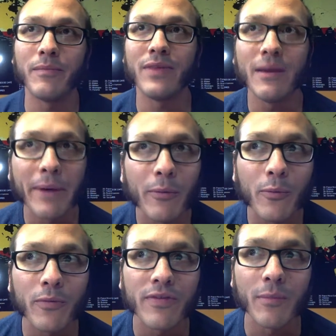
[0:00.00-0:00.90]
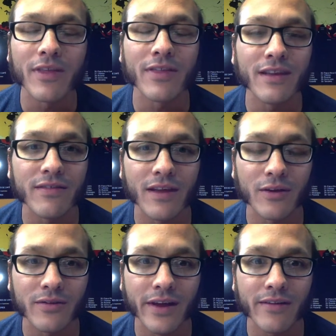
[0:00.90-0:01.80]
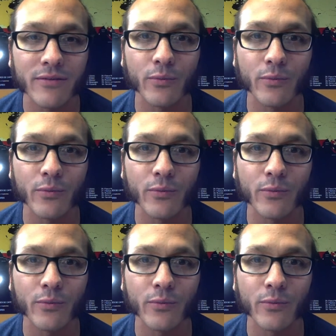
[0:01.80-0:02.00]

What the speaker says: Think about some of the things that you taste.